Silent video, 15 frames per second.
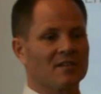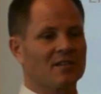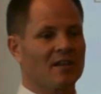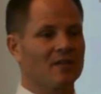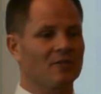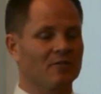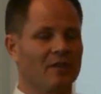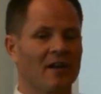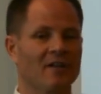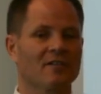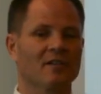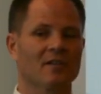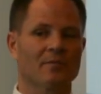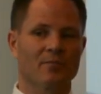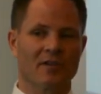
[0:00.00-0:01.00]
stakeholder, how
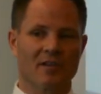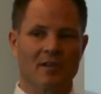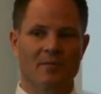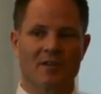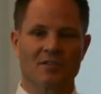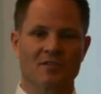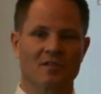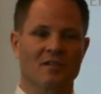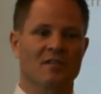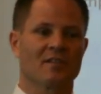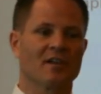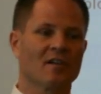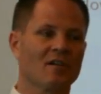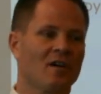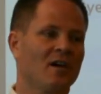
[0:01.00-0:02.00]
you're going to bring them in so that
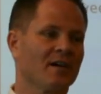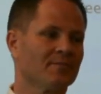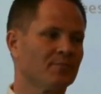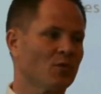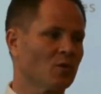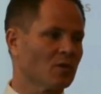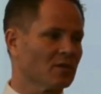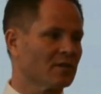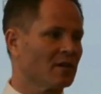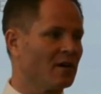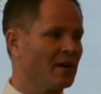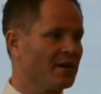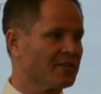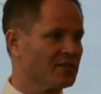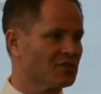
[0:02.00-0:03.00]
they're on board
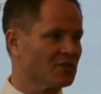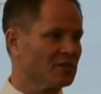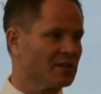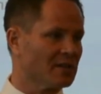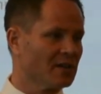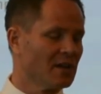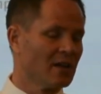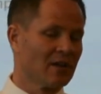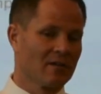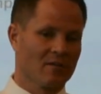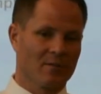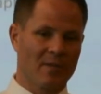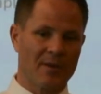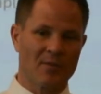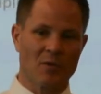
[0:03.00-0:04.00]
on the journey.
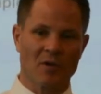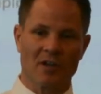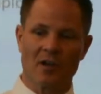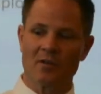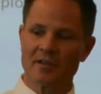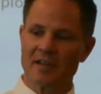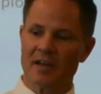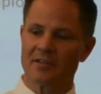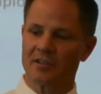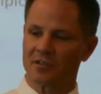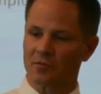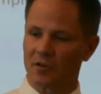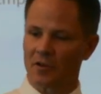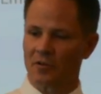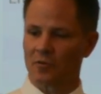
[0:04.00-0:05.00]
Remember, we're going down
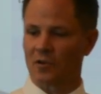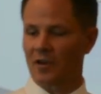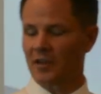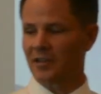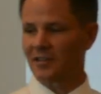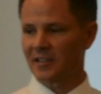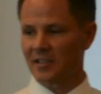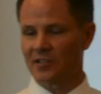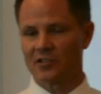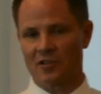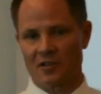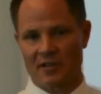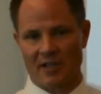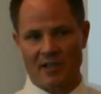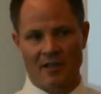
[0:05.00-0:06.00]
this road, we're on a lean
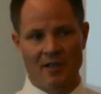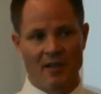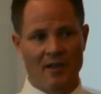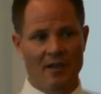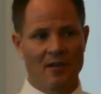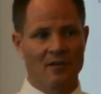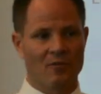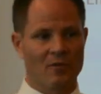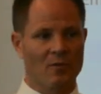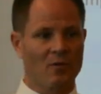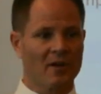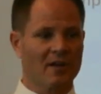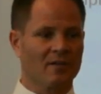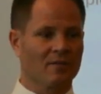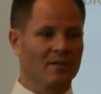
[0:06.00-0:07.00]
journey, we
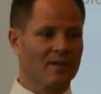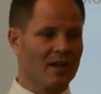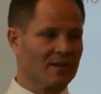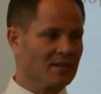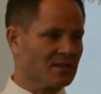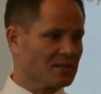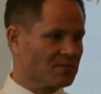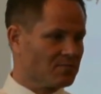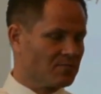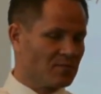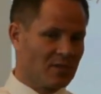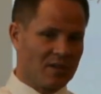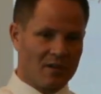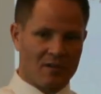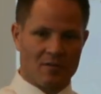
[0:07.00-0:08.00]
want, we've got this,
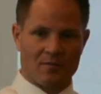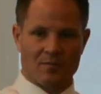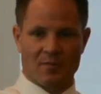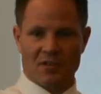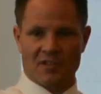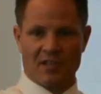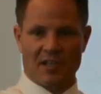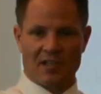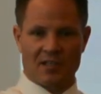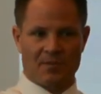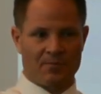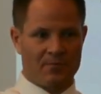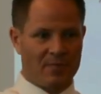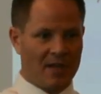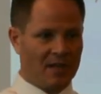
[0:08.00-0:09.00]
you know,
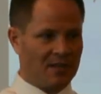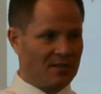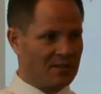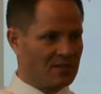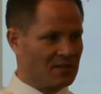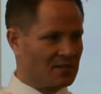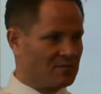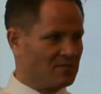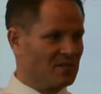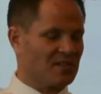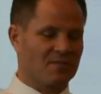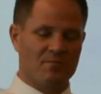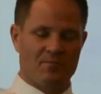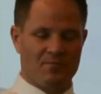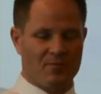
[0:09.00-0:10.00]
Mercedes-Benz
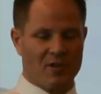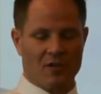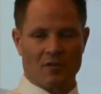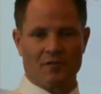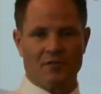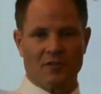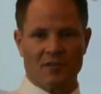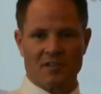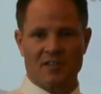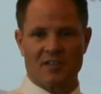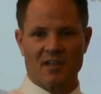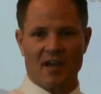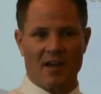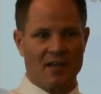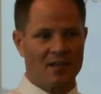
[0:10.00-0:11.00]
beautiful
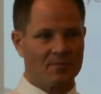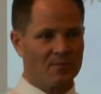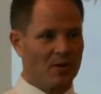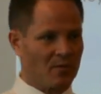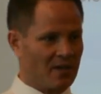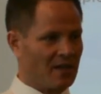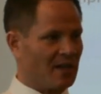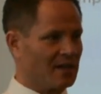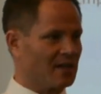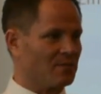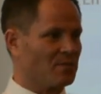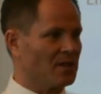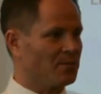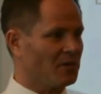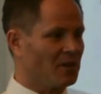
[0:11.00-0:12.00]
inside, but we've got to
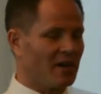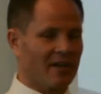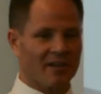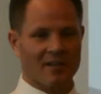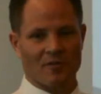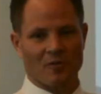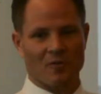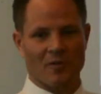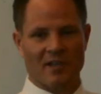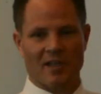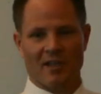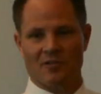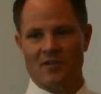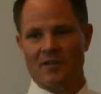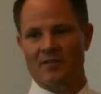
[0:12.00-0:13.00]
get people on it or we
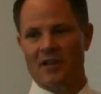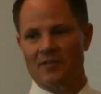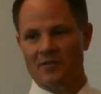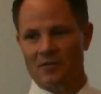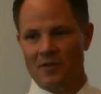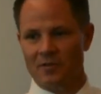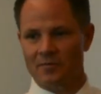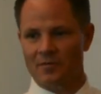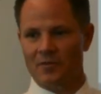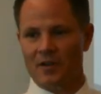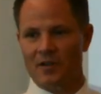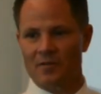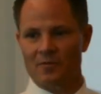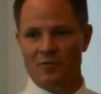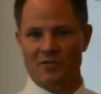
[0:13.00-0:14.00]
can't drive down the road,
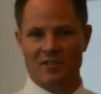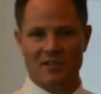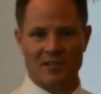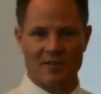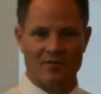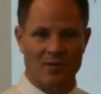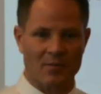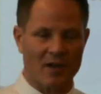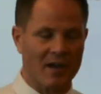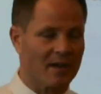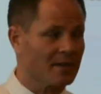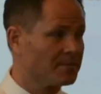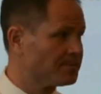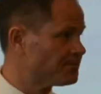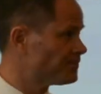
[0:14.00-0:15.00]
right? We're just leaving them behind.